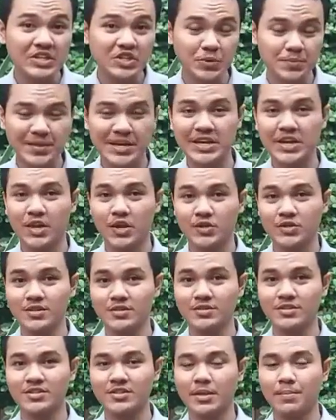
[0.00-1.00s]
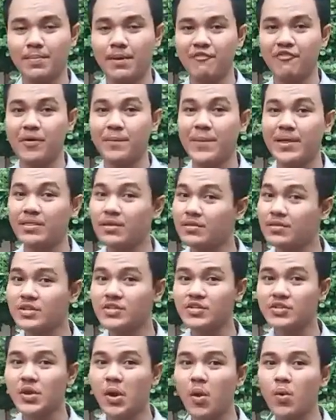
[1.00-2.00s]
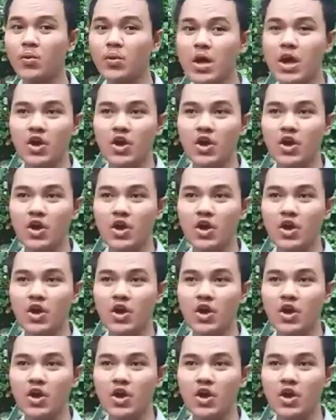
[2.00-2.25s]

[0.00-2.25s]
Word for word: entry analogies that by fermenting the straw,